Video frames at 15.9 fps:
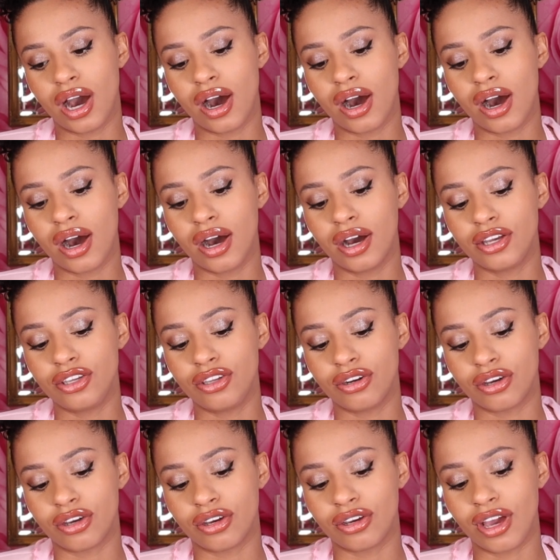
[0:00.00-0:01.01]
are, you
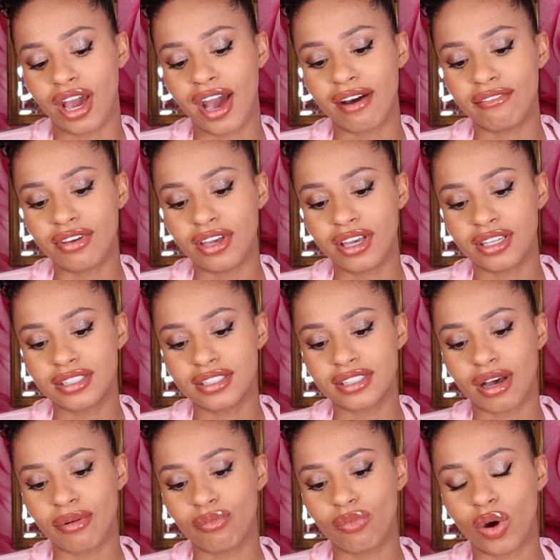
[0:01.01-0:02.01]
know, having
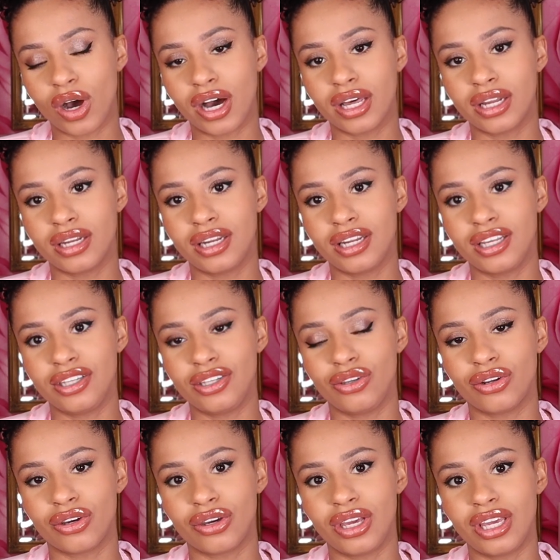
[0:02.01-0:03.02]
someone, you
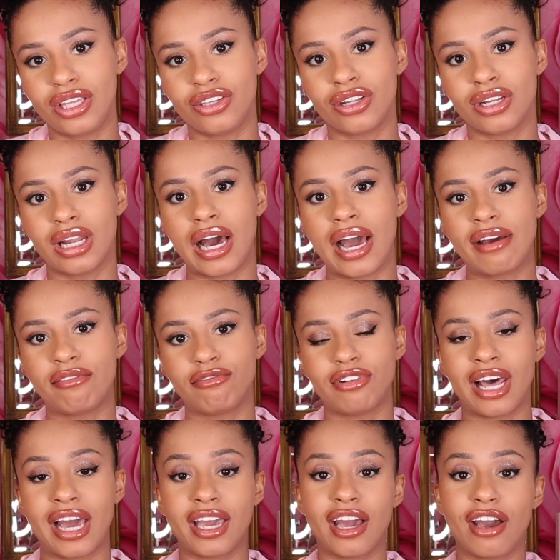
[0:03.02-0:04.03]
know, in your life,
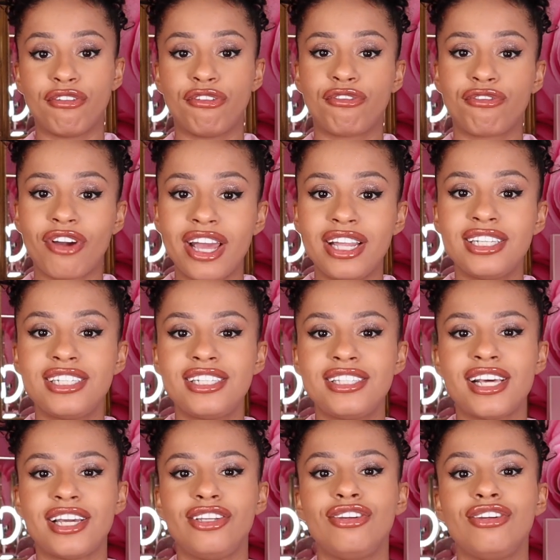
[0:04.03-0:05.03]
like a friend
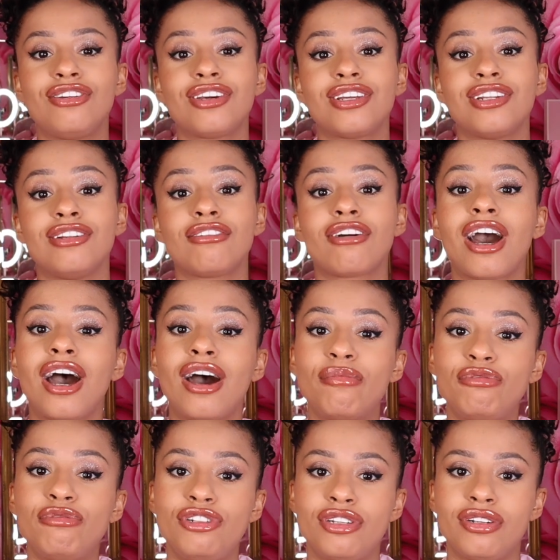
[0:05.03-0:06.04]
that you can look
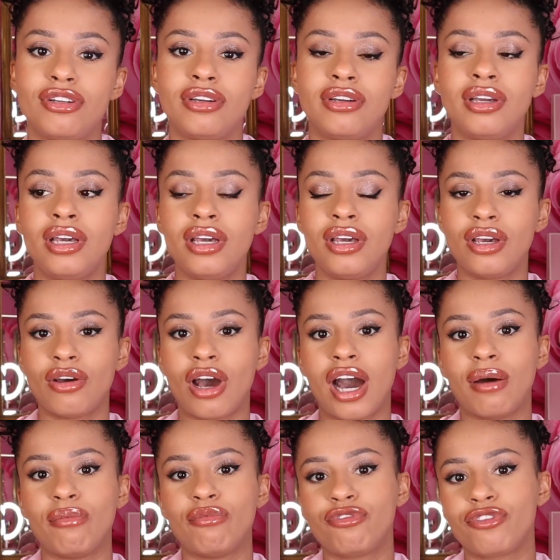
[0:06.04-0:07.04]
up to,
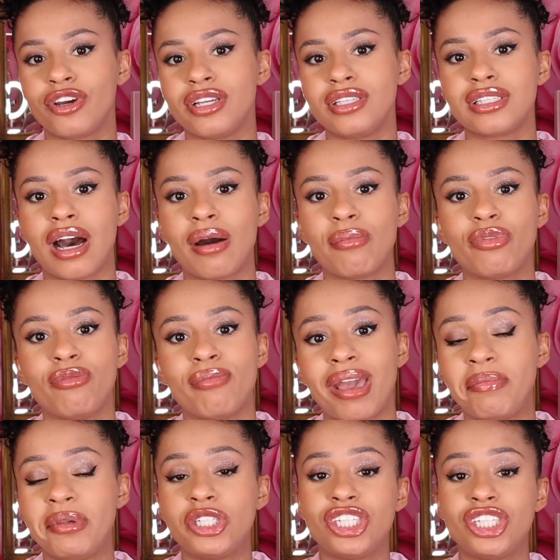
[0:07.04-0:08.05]
for example,
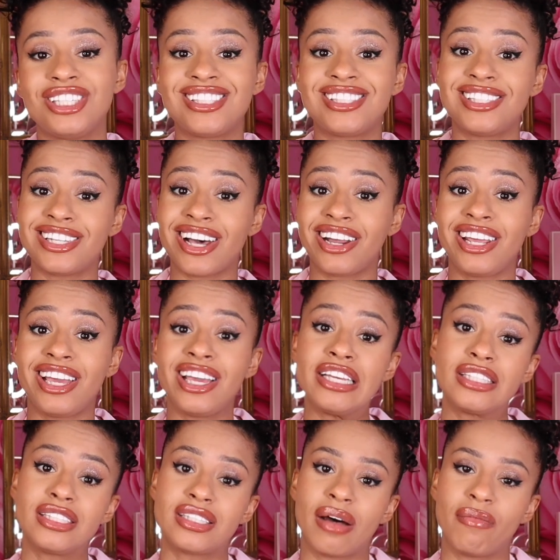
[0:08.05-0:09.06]
maybe she's
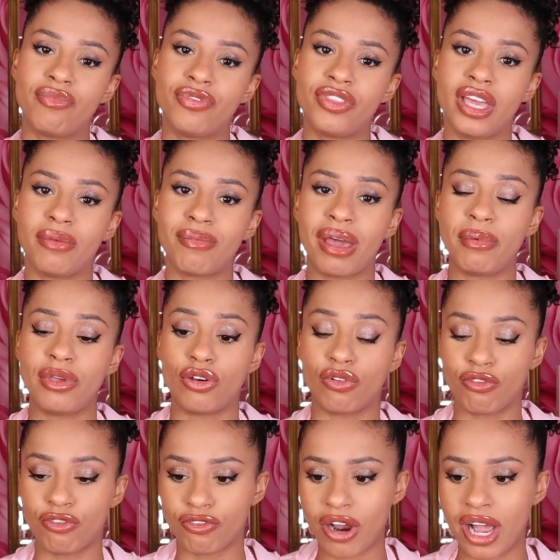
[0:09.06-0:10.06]
studying something, maybe your
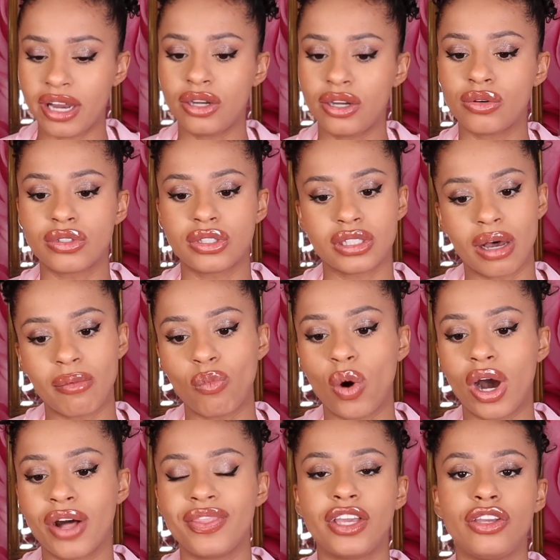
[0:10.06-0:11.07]
friend or
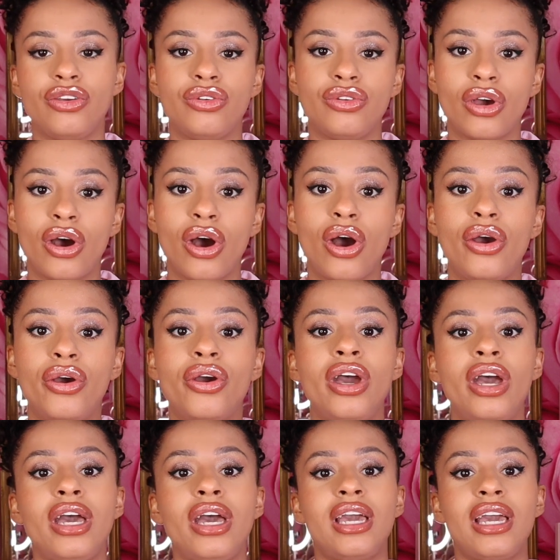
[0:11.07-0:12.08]
someone that you know
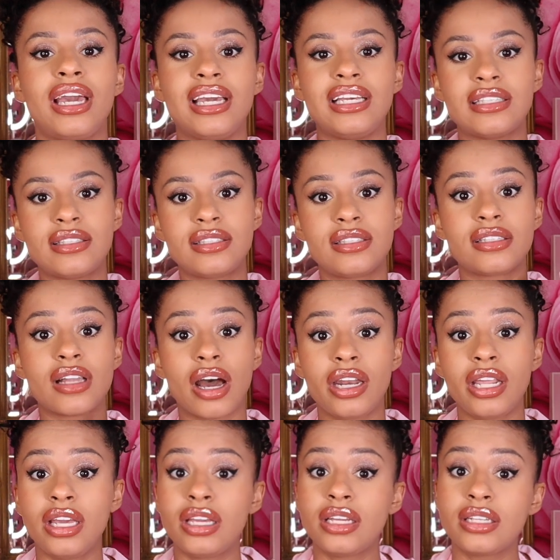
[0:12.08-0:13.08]
is
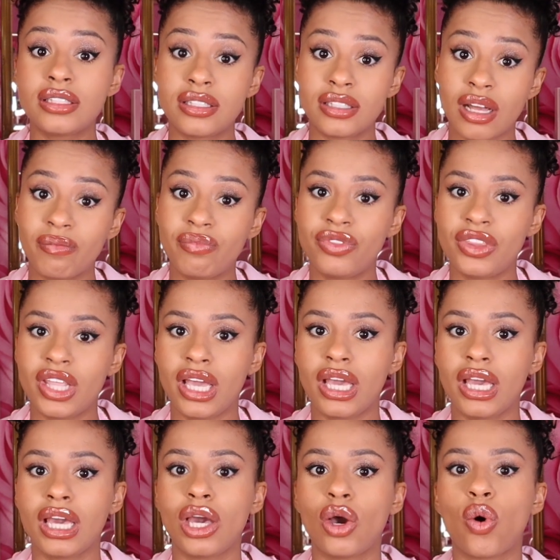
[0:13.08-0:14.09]
studying
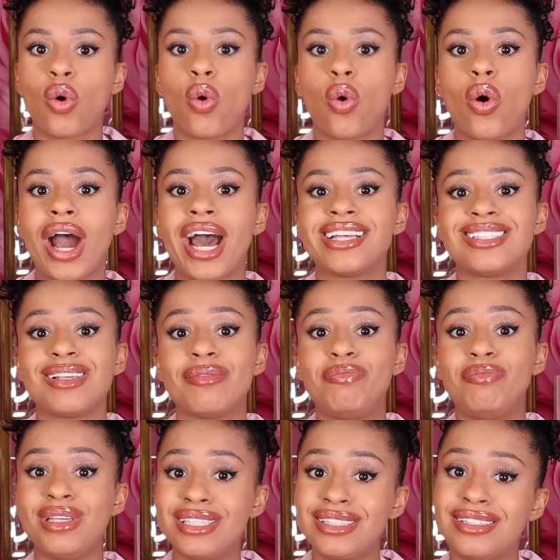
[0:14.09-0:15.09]
something or has a
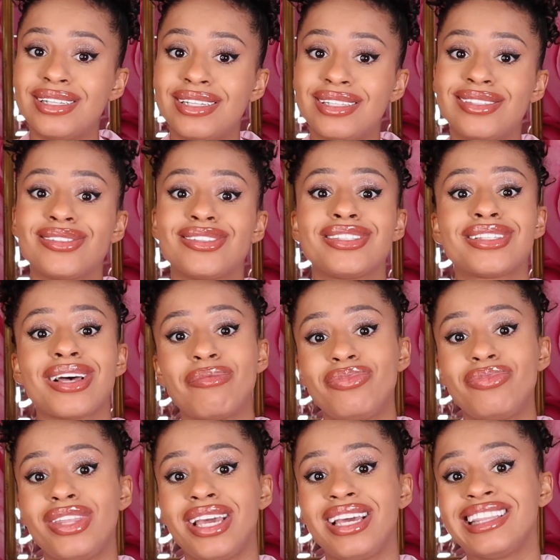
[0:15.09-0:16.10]
business or
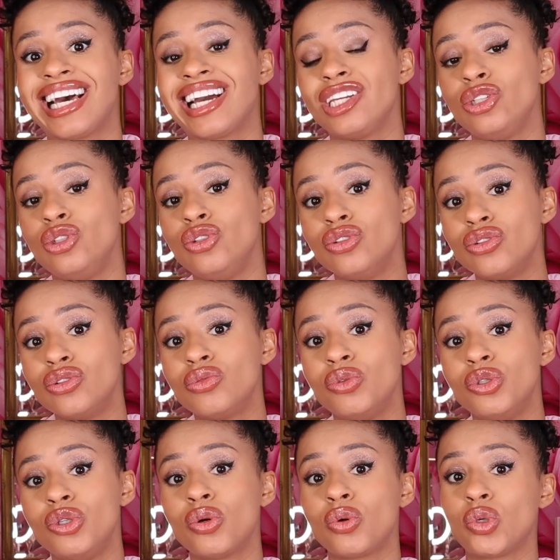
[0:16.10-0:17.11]
something that you
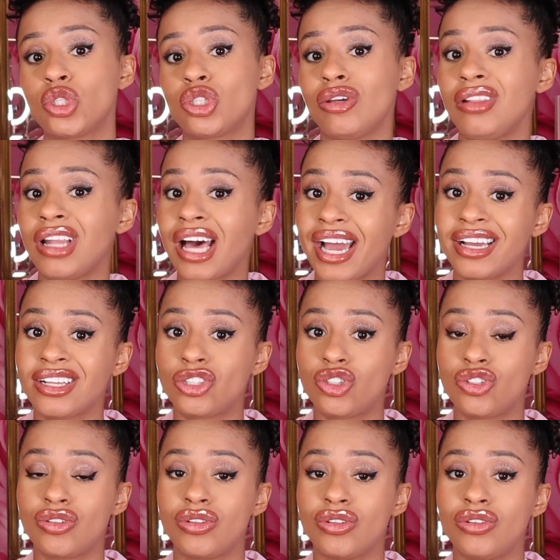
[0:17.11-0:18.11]
would also like
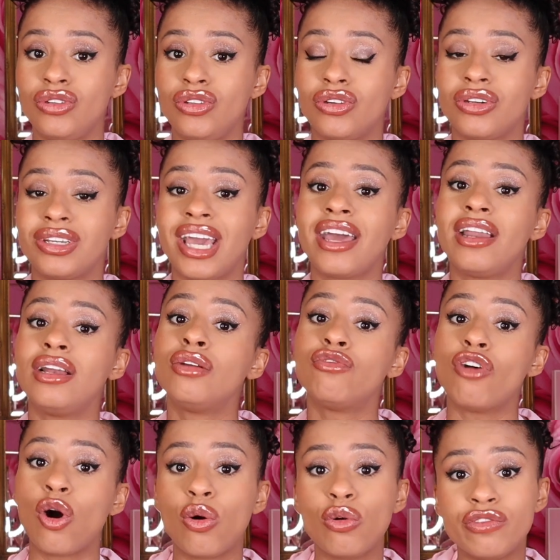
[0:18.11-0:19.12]
to, you know, get
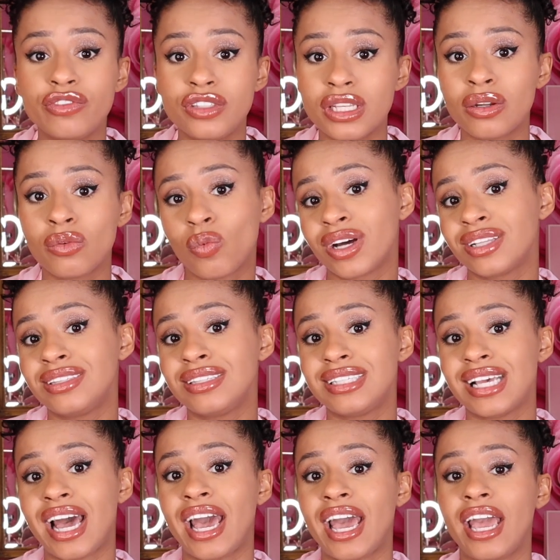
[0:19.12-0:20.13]
involved in one
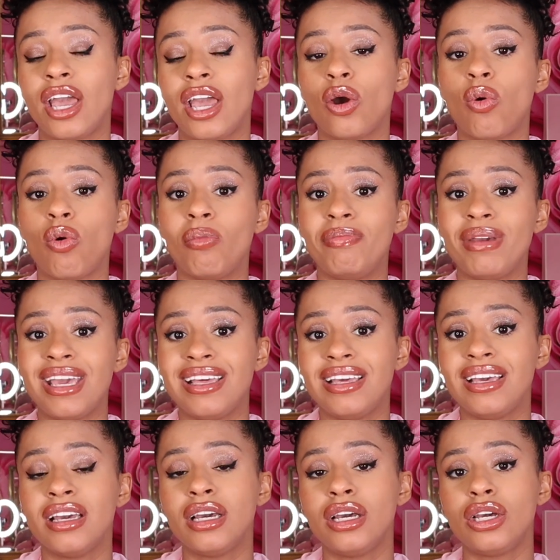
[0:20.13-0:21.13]
day, or
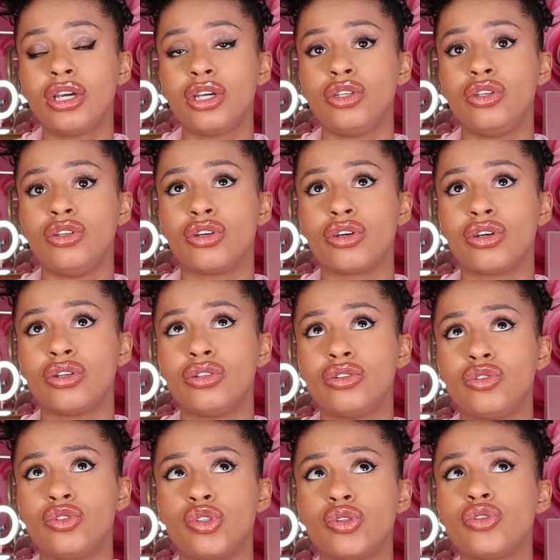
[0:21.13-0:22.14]
be, you know,
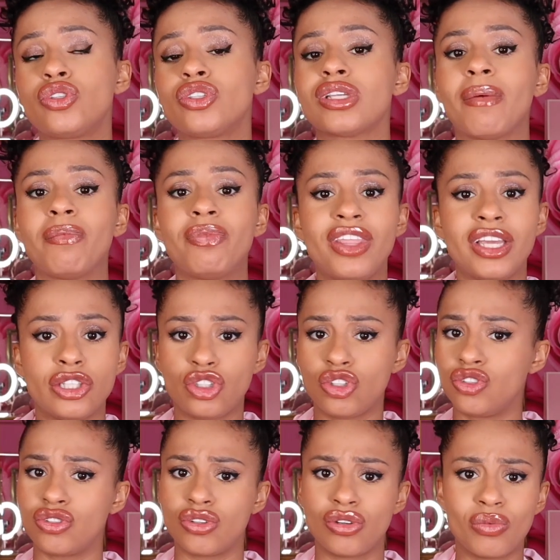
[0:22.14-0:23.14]
do something to
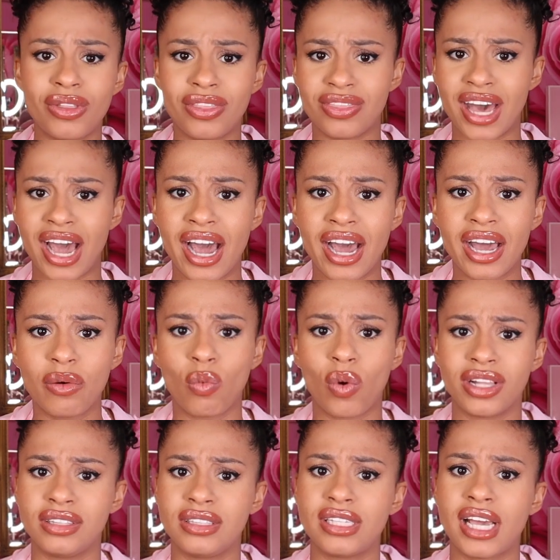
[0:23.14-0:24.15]
do with that
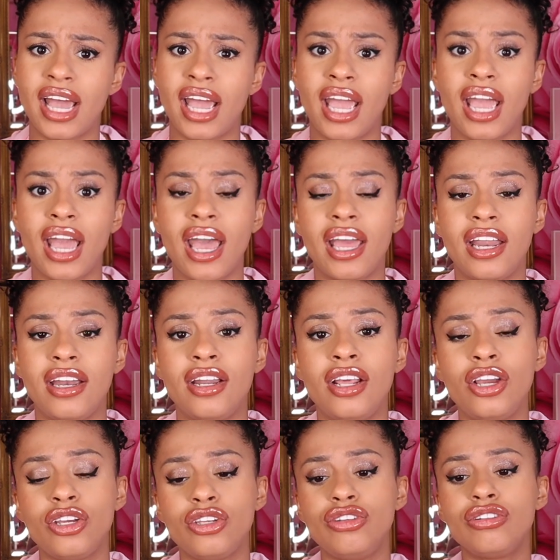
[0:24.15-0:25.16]
one day, and
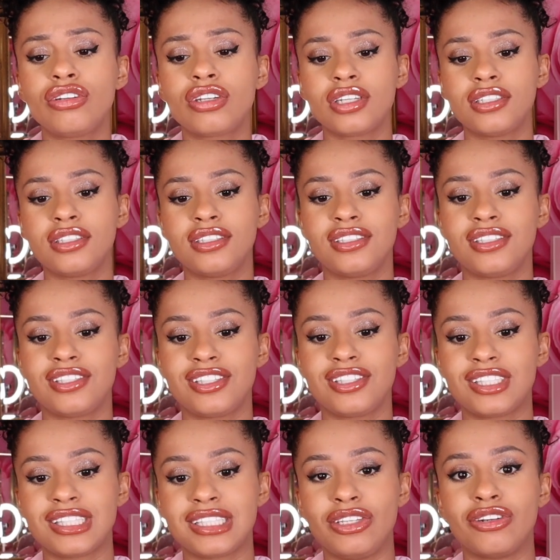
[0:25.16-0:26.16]
you can,
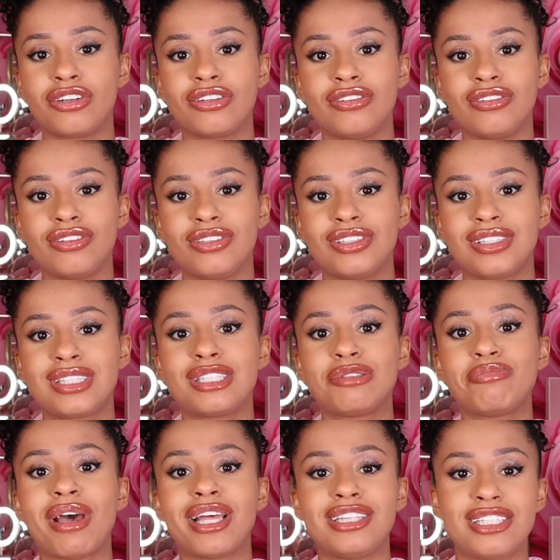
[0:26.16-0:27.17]
you know,
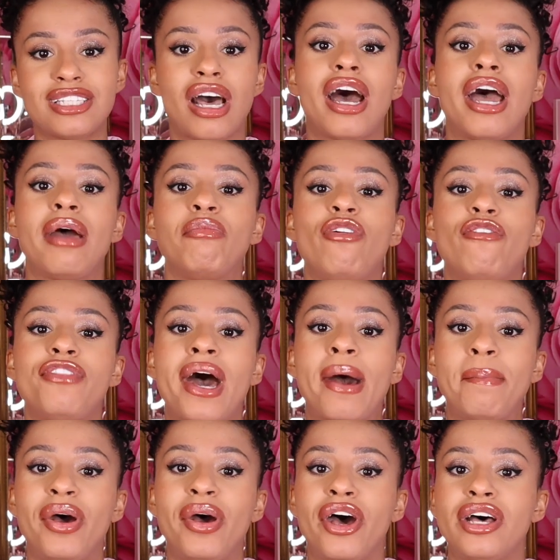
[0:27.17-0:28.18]
spend time with
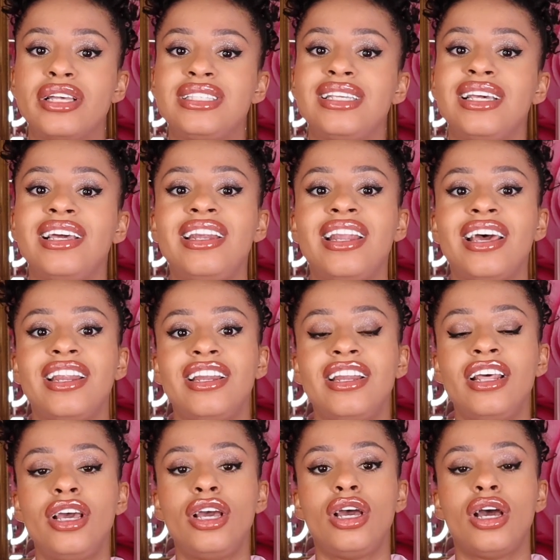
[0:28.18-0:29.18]
that person and